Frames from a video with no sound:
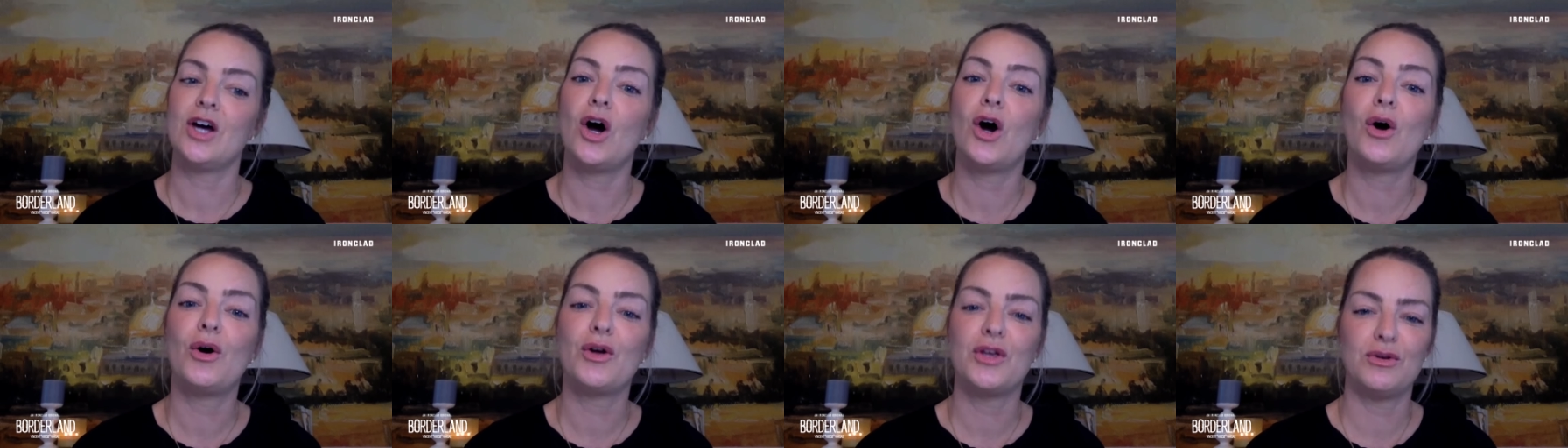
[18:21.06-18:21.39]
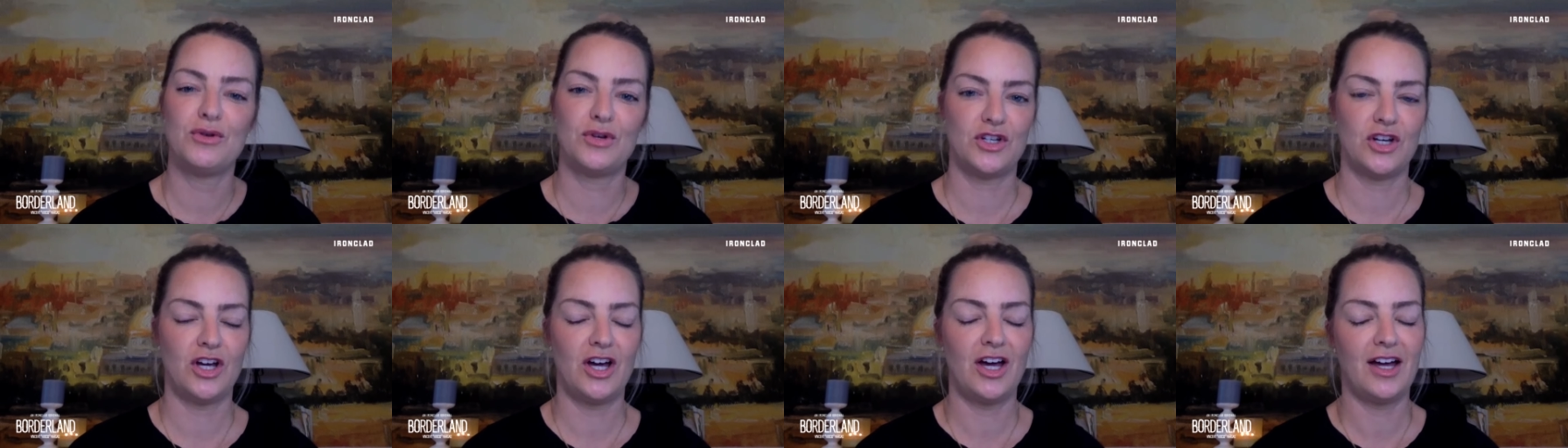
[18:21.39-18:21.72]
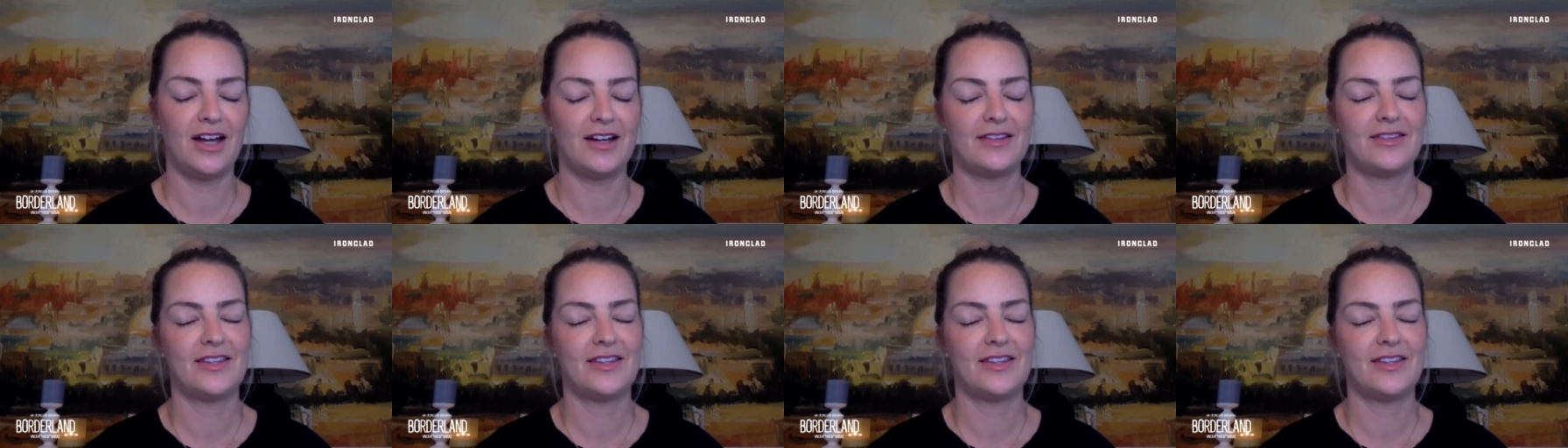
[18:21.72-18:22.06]
Oh, you
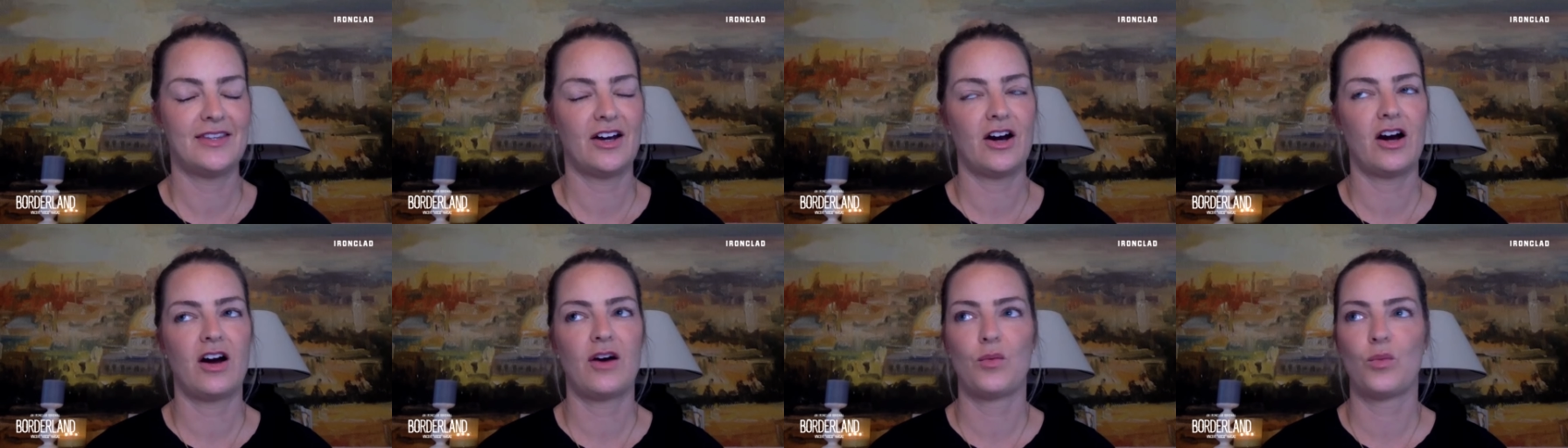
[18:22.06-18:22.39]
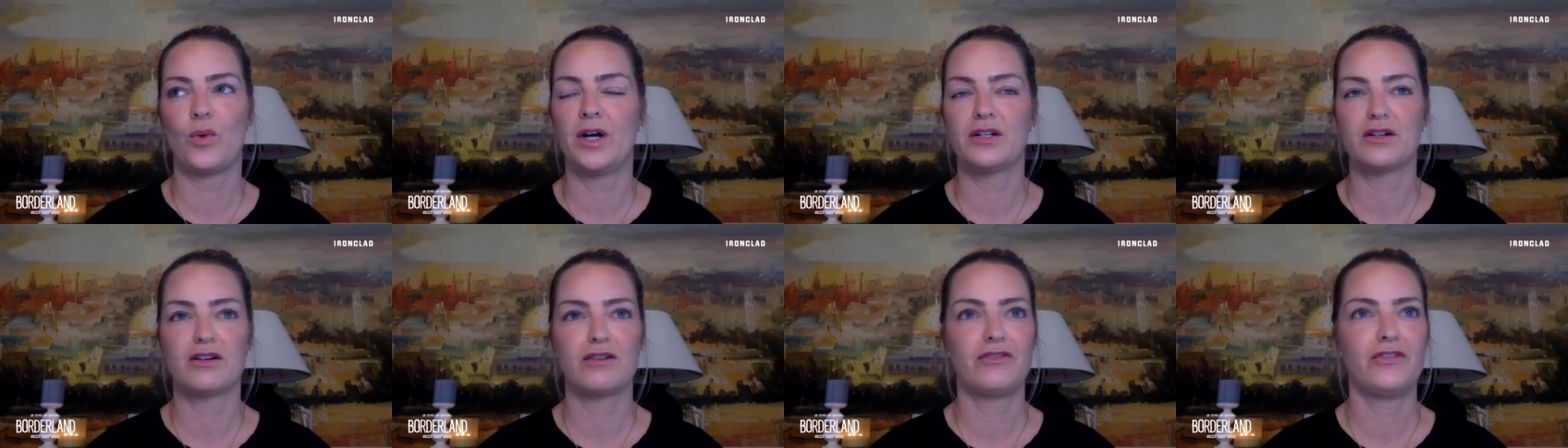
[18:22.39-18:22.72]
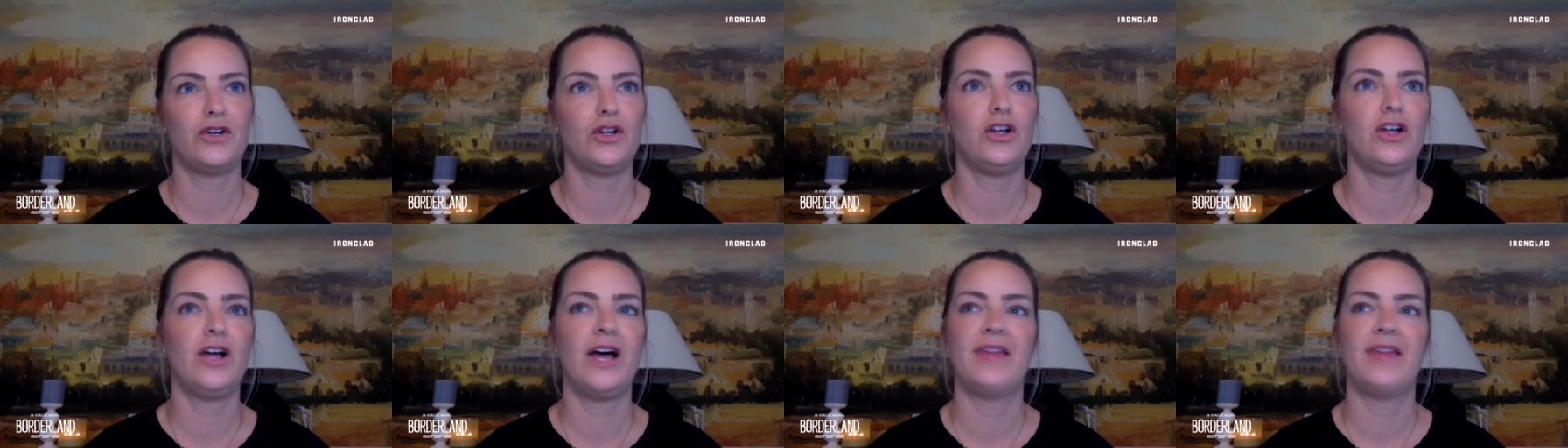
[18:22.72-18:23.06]
should. They're
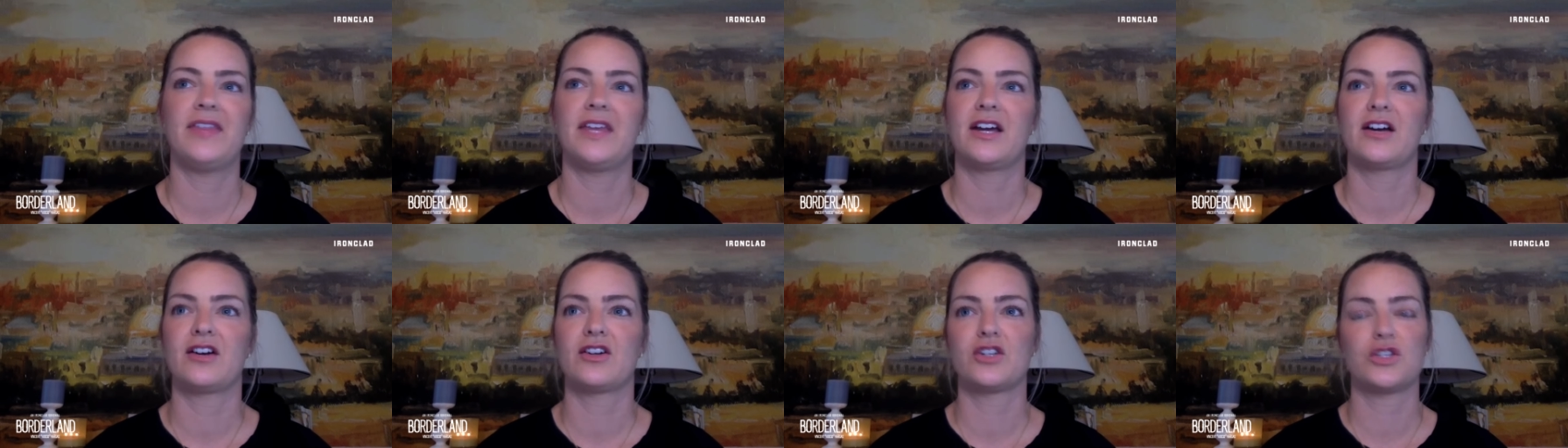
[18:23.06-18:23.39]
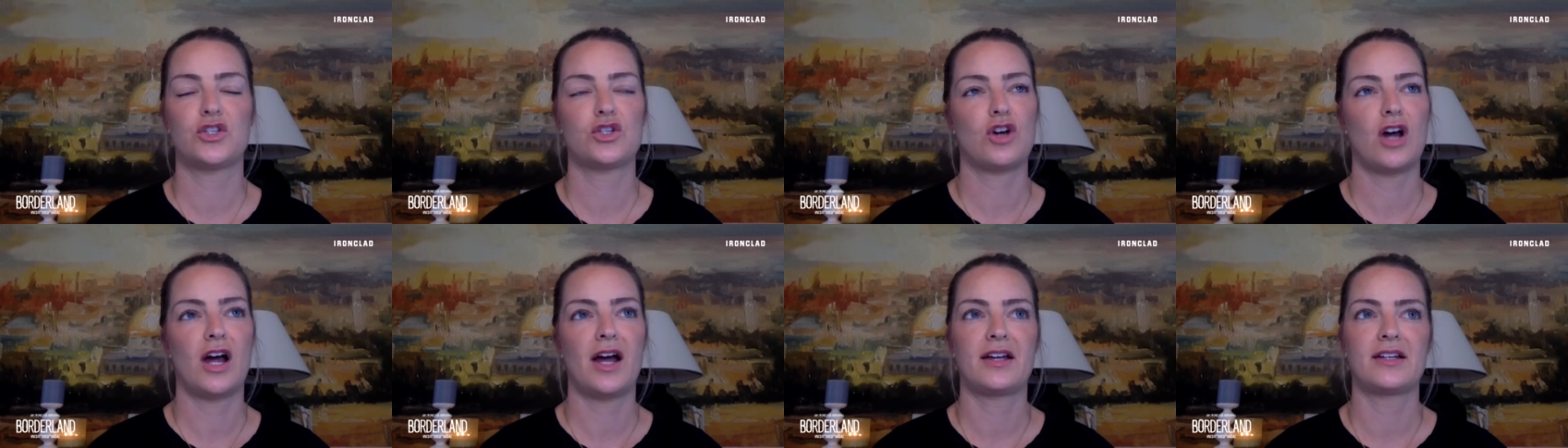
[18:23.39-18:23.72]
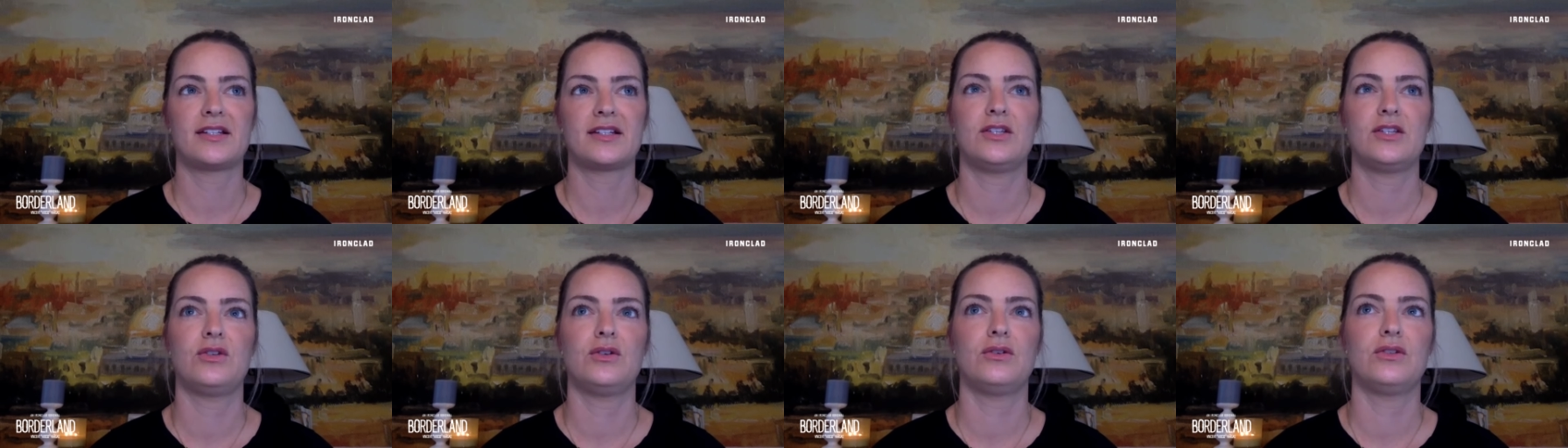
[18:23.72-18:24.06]
wonderful, and they're just trying
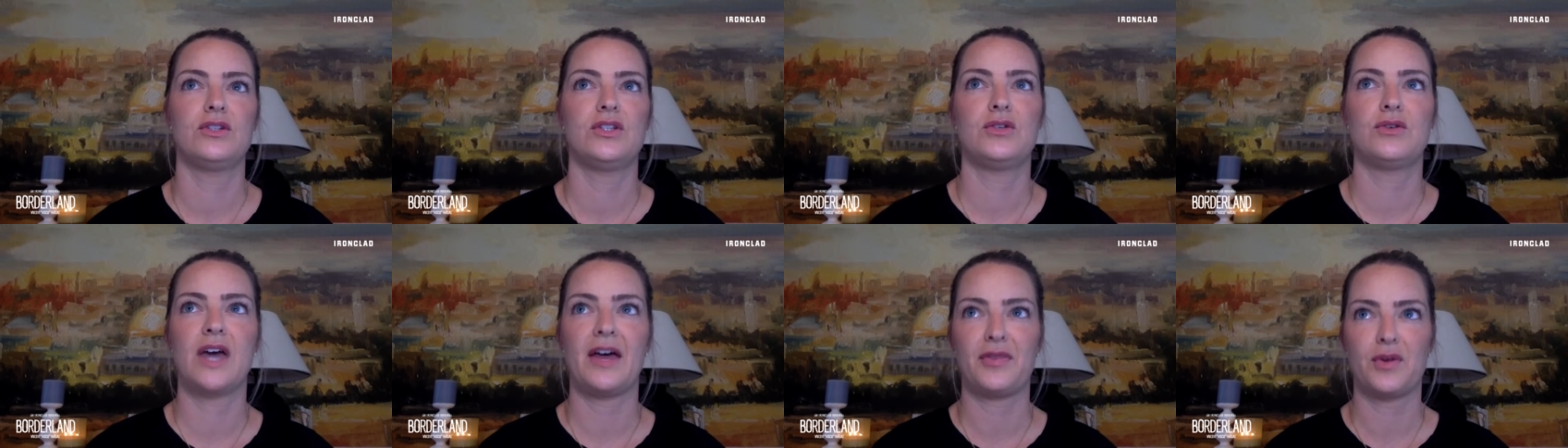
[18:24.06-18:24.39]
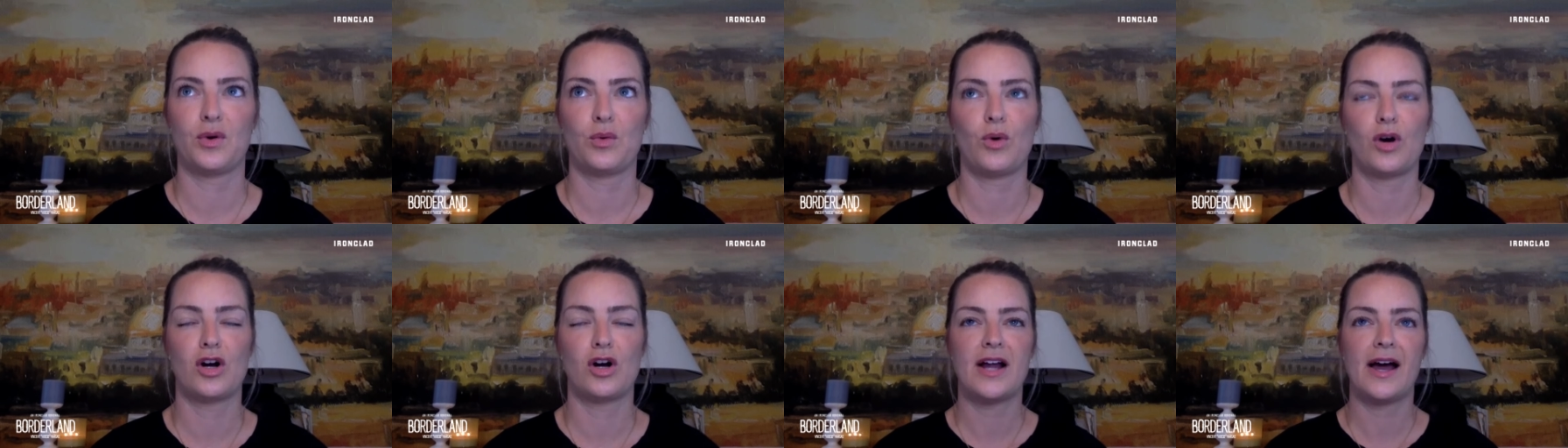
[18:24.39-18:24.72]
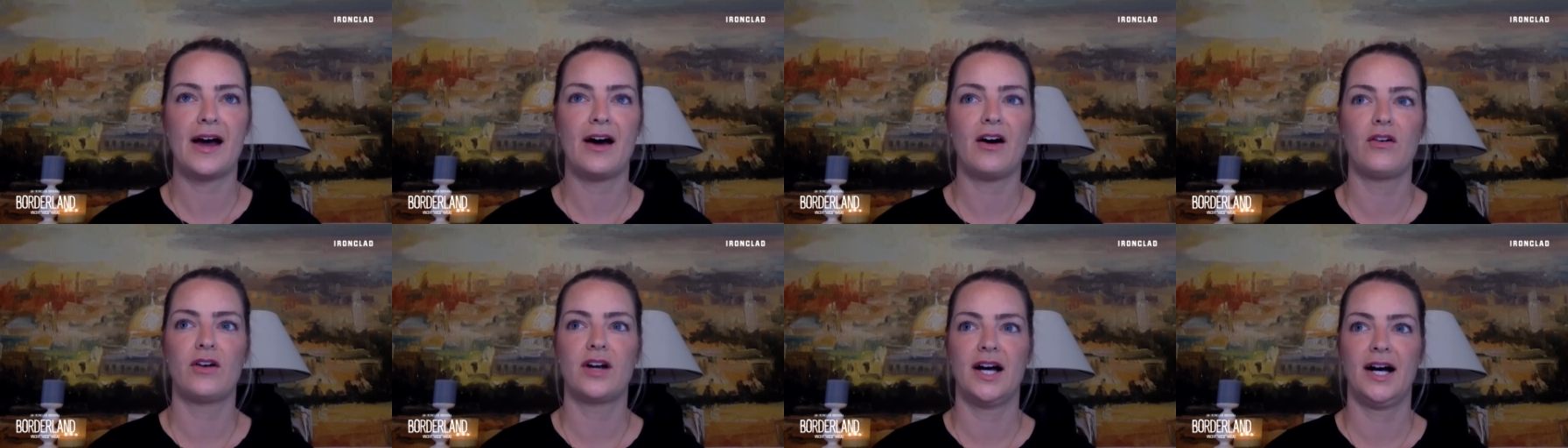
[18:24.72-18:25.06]
to to get the word out.